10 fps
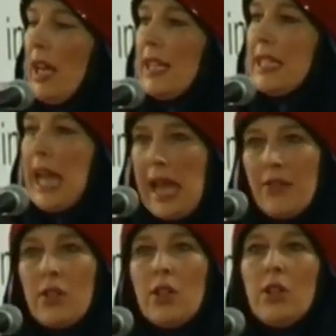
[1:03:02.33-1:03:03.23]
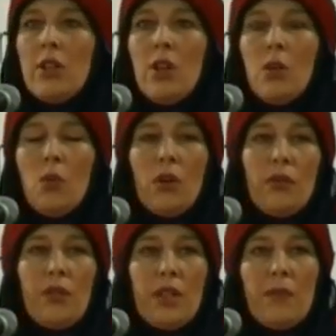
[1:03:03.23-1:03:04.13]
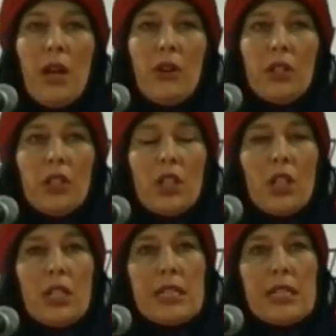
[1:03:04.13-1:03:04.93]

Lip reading: and Heather, one of the American